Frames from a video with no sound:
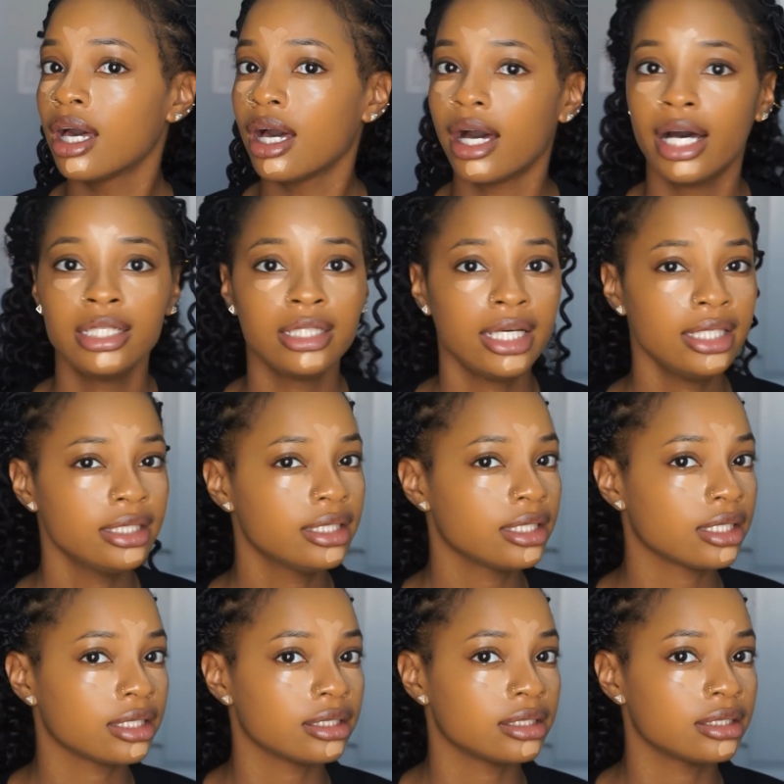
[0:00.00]
I like
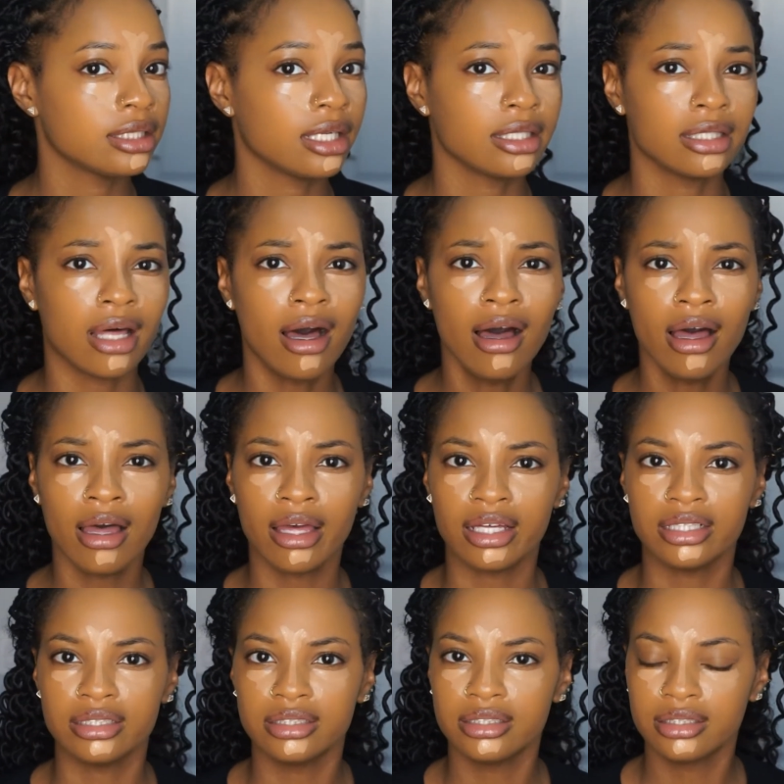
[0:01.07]
this a
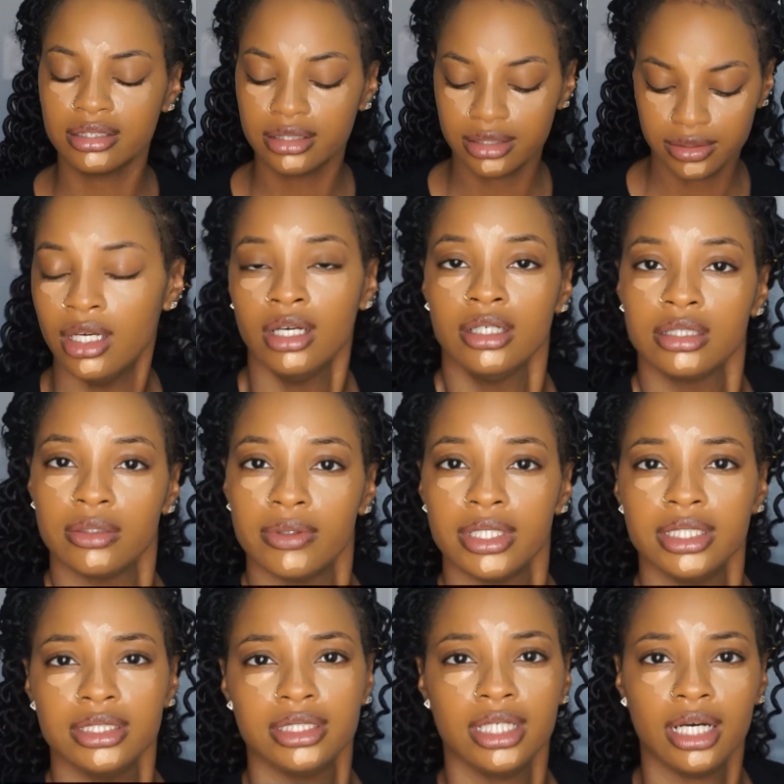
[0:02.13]
lot. So we're
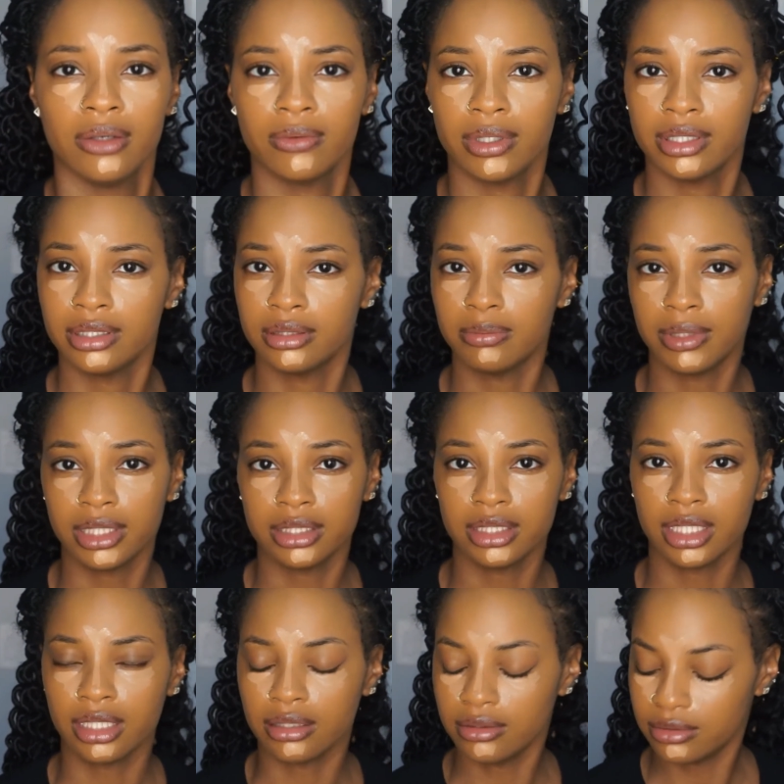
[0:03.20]
going to see how well this blends
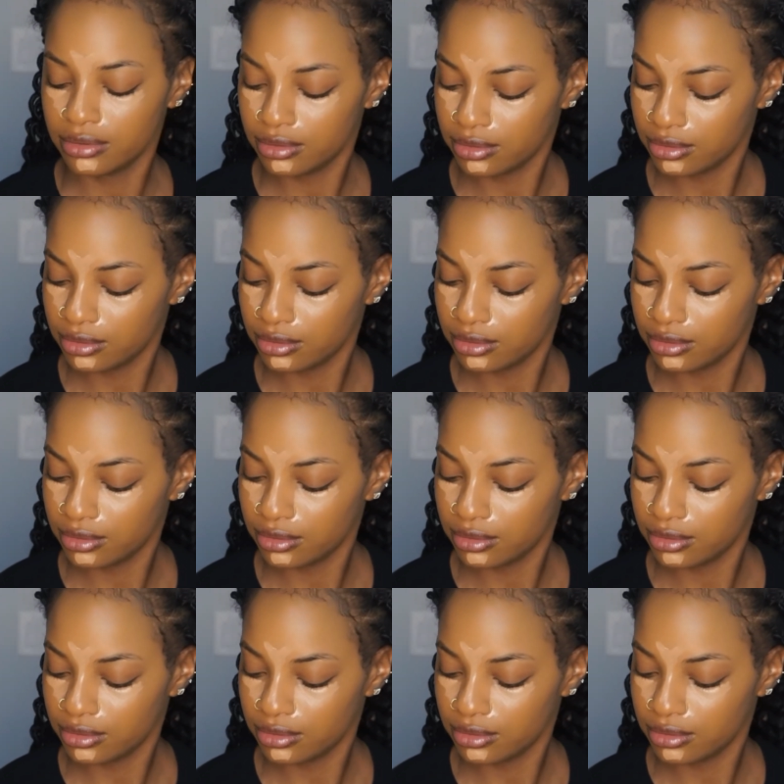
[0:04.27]
out.